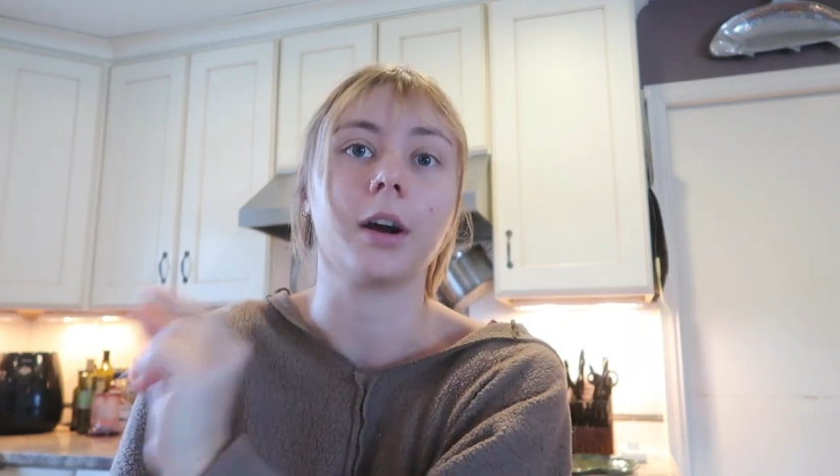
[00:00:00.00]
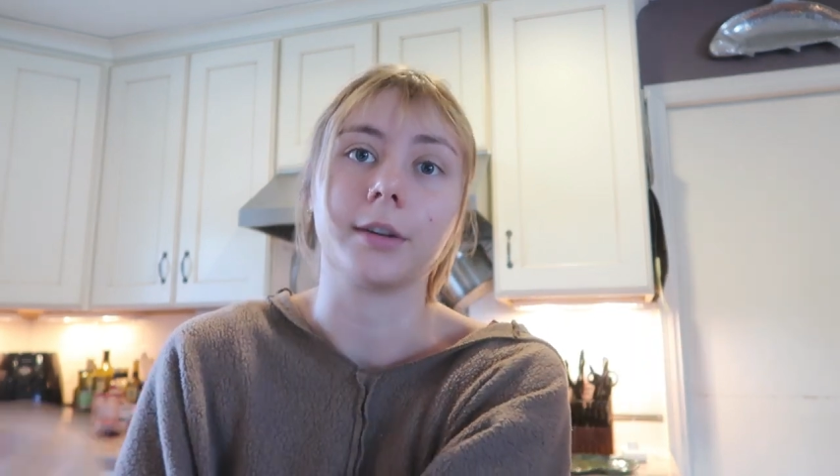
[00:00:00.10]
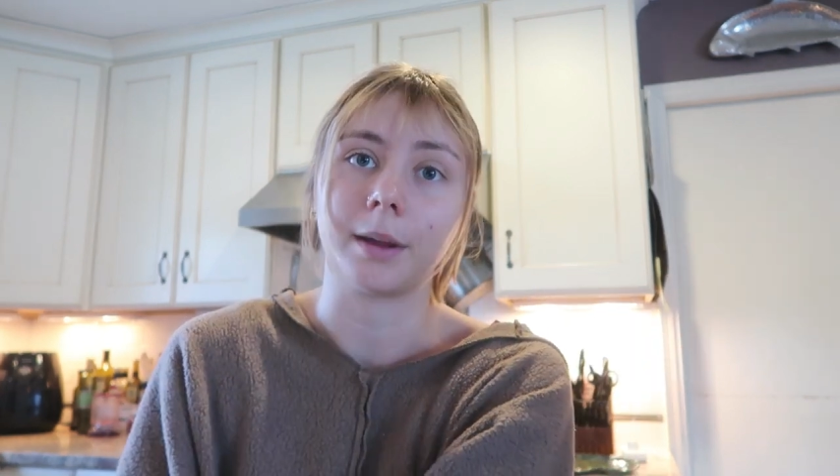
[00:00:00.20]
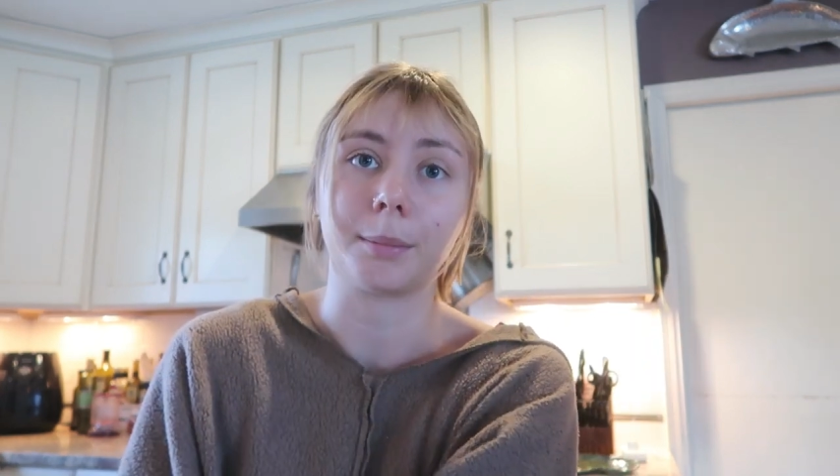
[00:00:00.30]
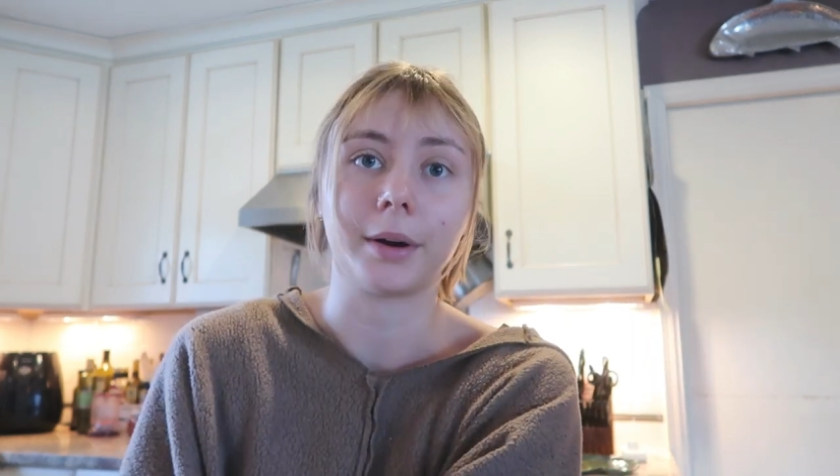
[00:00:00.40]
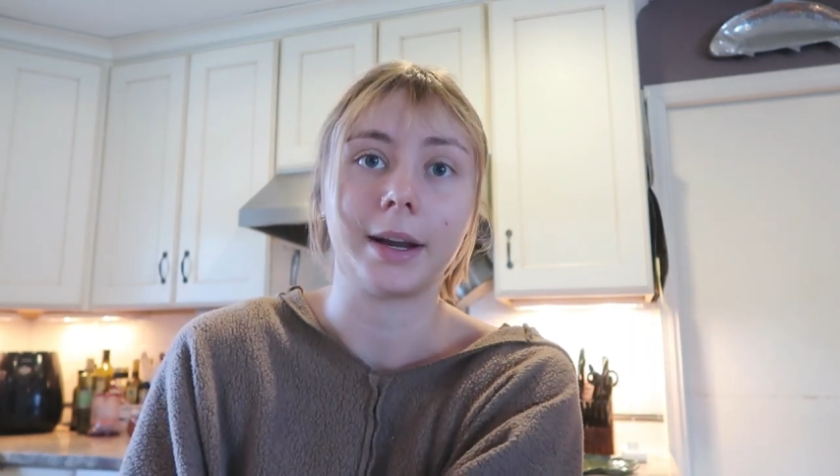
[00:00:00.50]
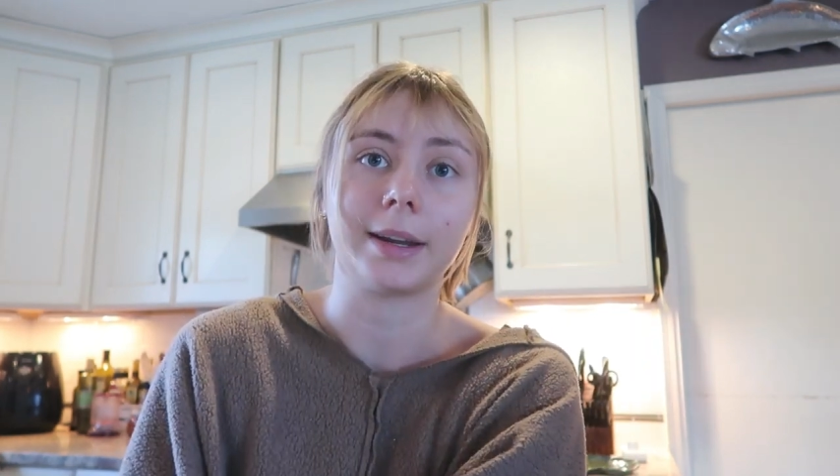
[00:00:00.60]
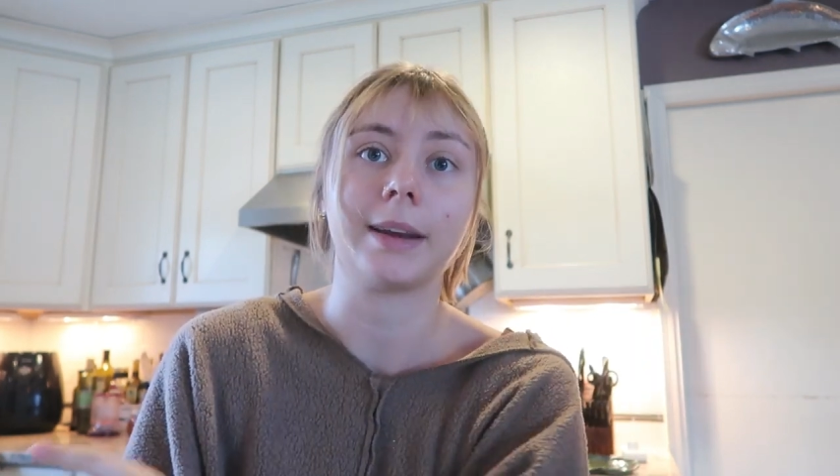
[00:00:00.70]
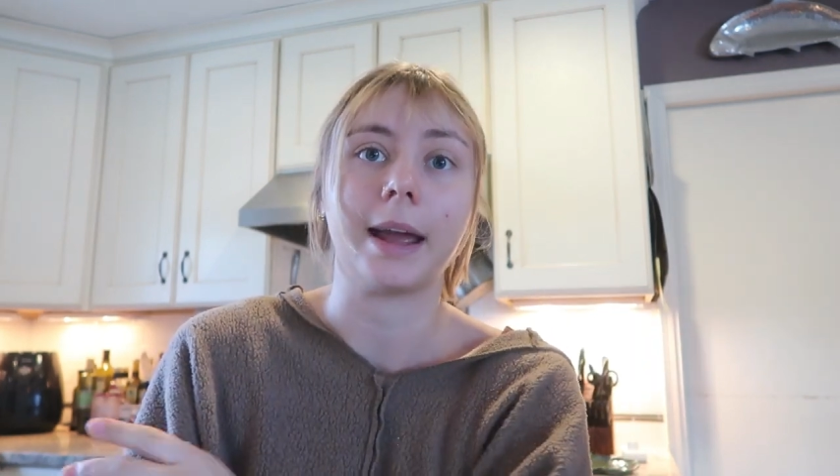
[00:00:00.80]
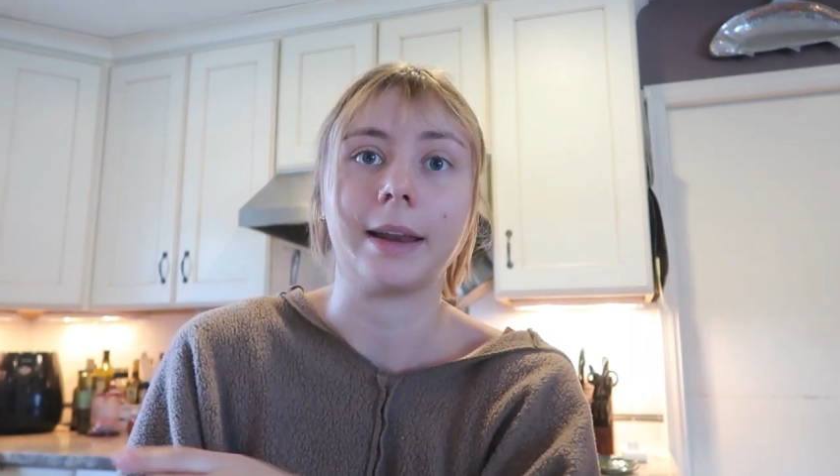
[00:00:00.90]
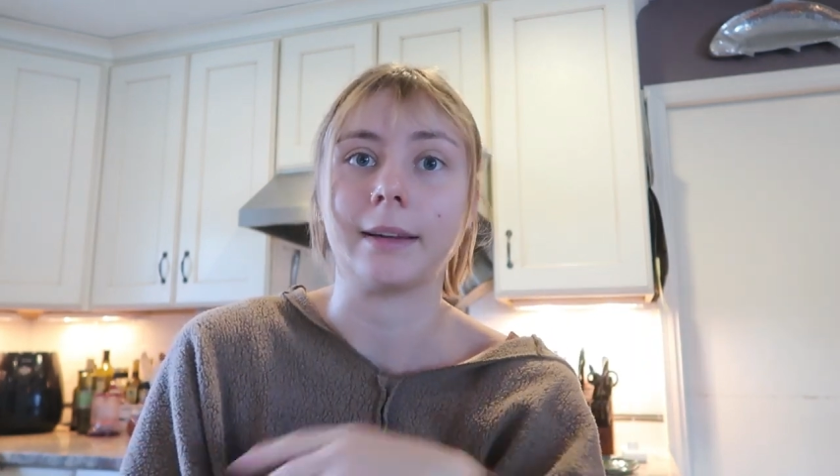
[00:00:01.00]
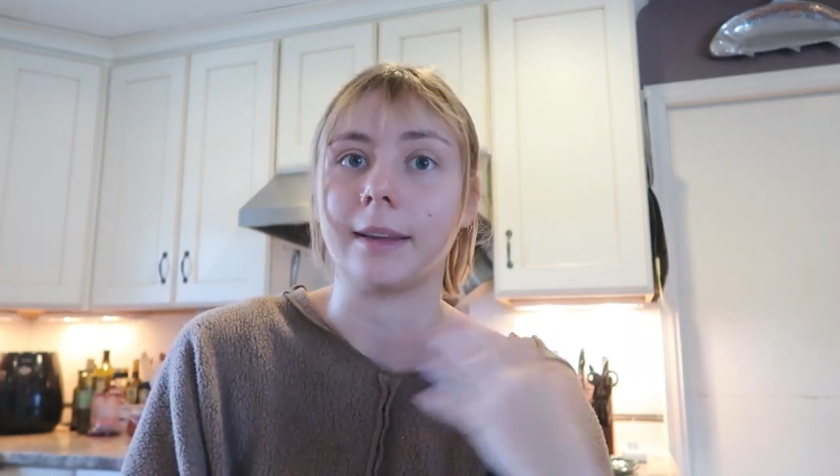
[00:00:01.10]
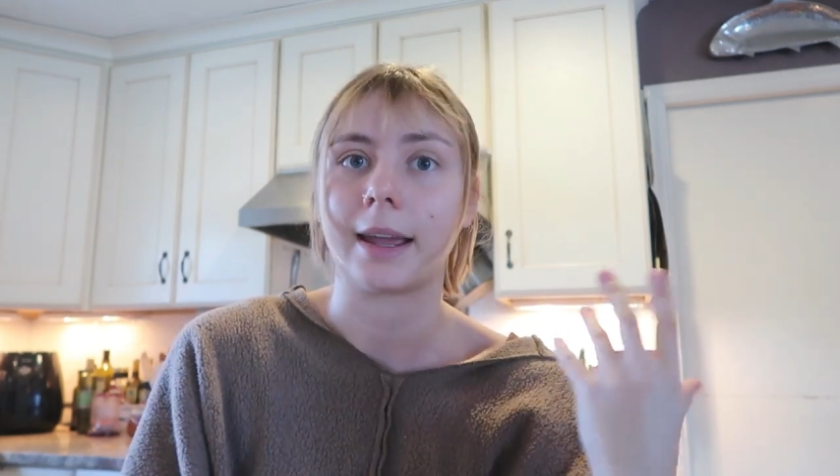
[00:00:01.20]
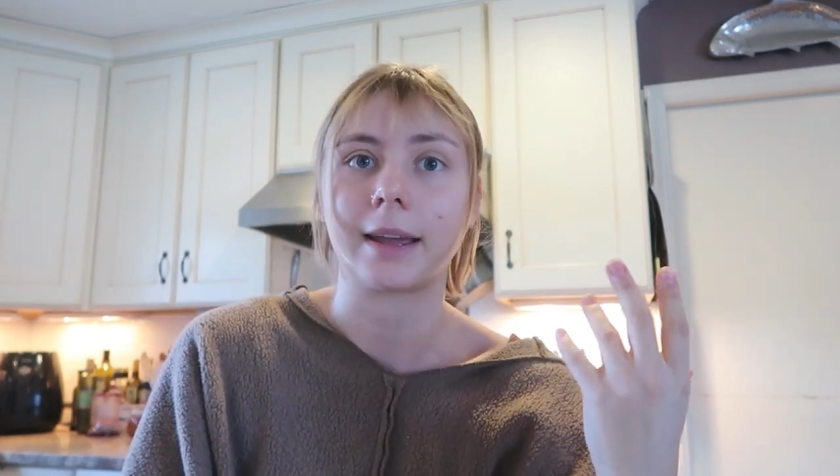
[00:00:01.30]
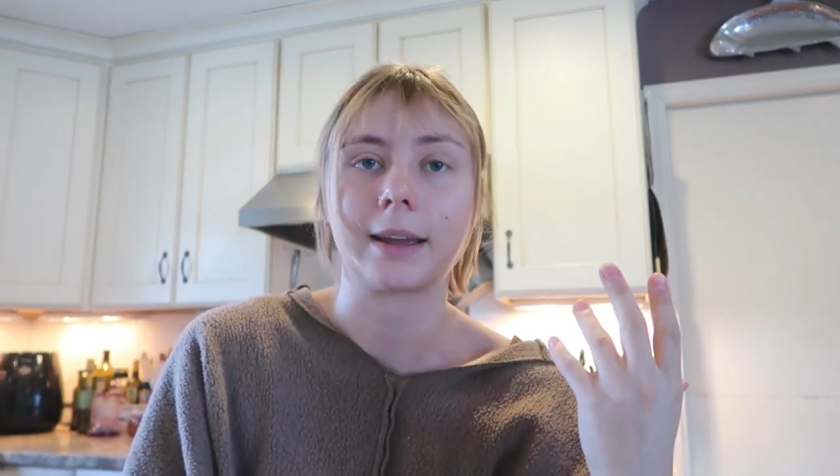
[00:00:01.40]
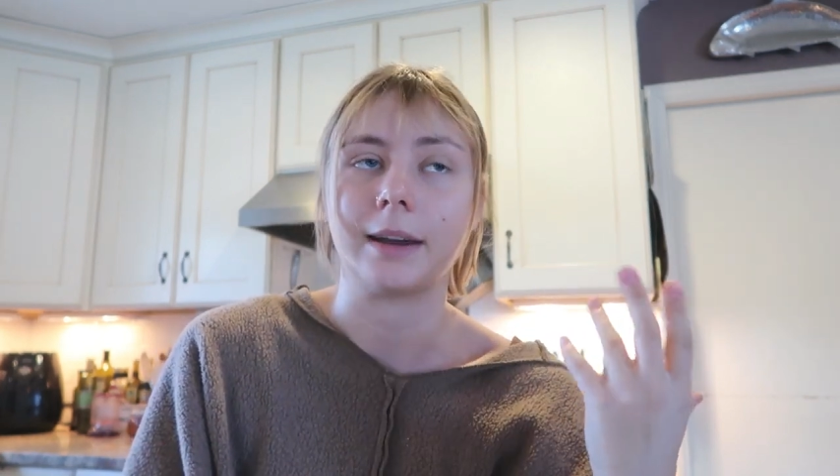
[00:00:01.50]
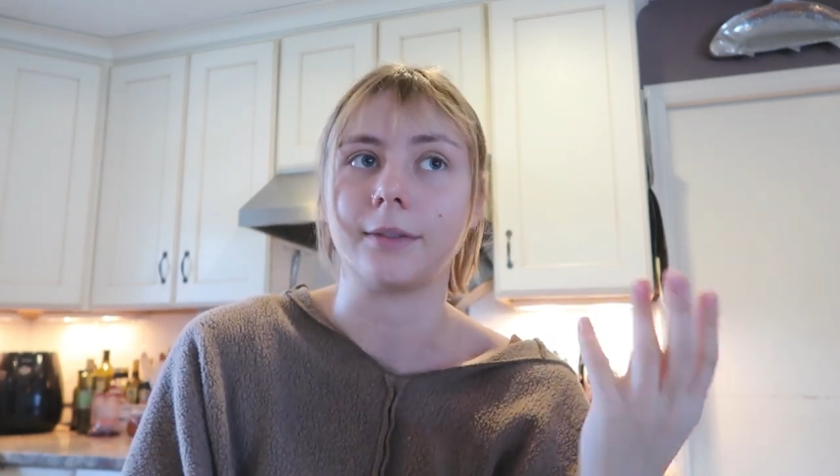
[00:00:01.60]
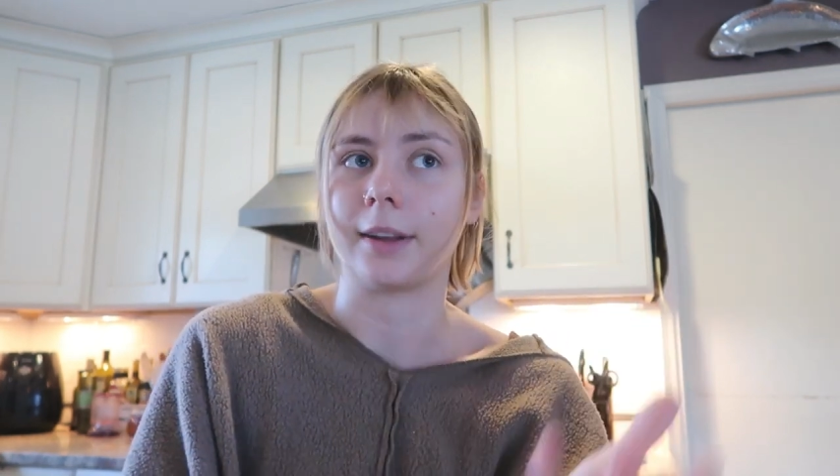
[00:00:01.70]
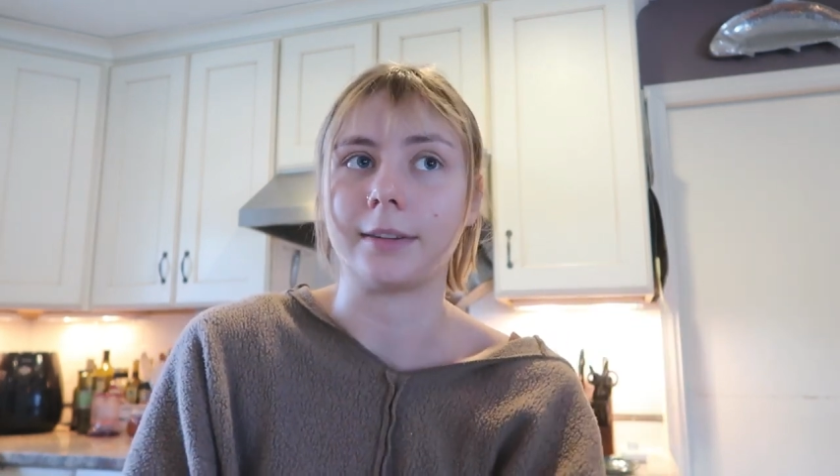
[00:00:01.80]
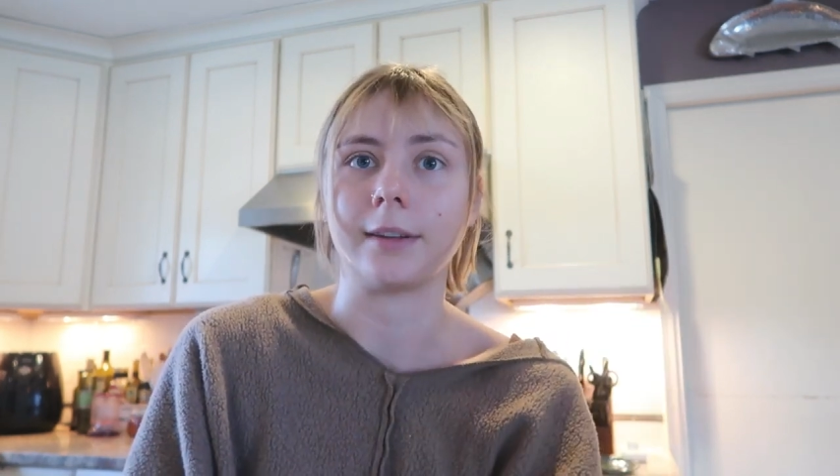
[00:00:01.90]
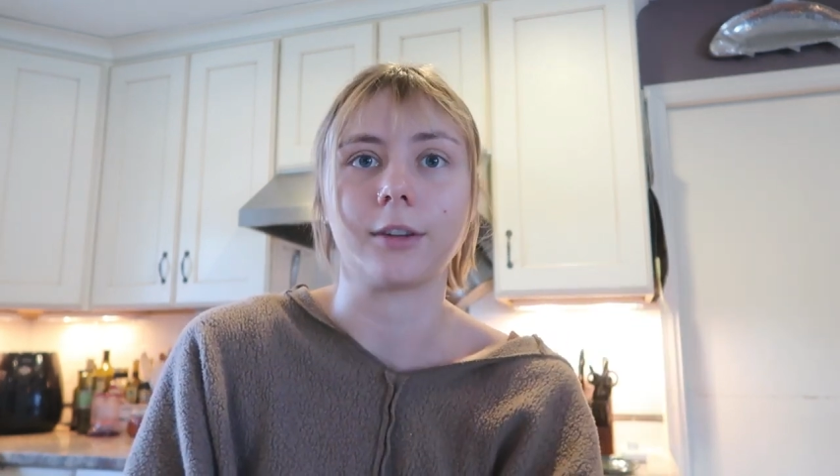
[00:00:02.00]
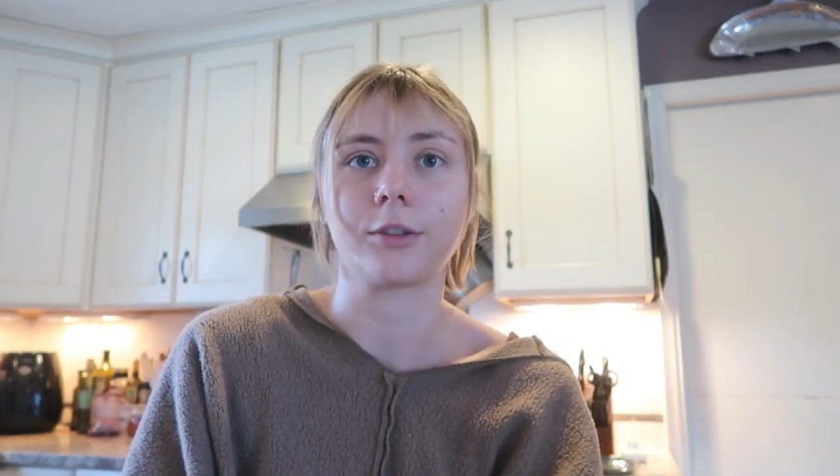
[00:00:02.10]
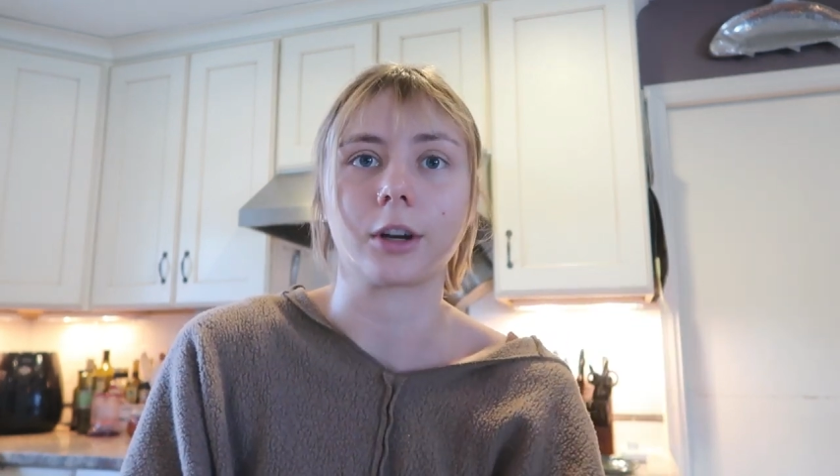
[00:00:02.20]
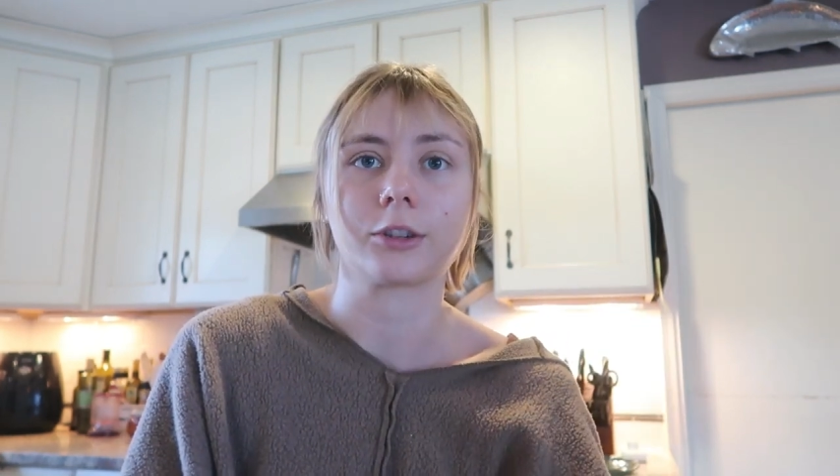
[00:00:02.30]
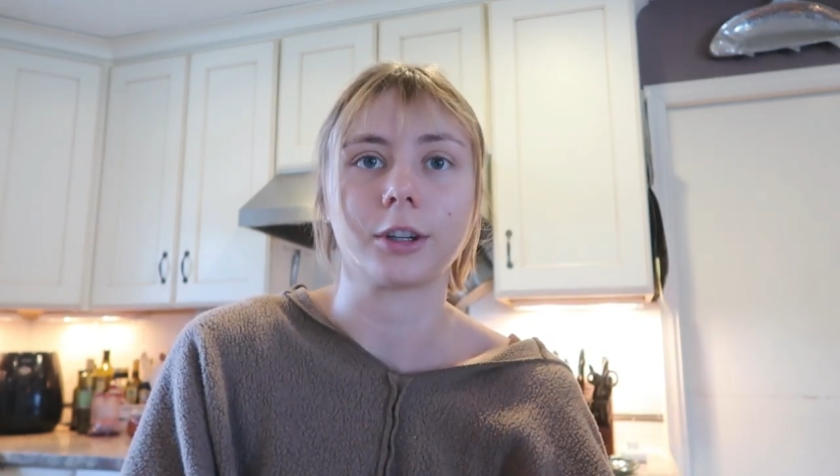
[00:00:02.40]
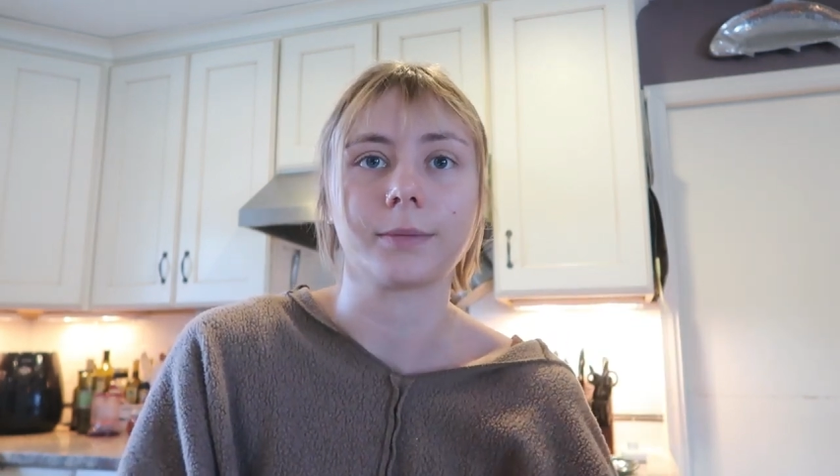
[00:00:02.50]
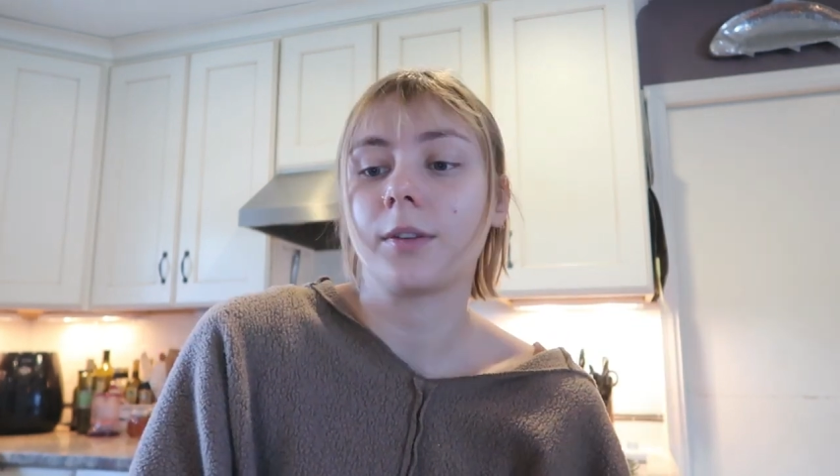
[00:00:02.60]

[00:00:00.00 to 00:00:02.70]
are separated and like kind of sentence structure.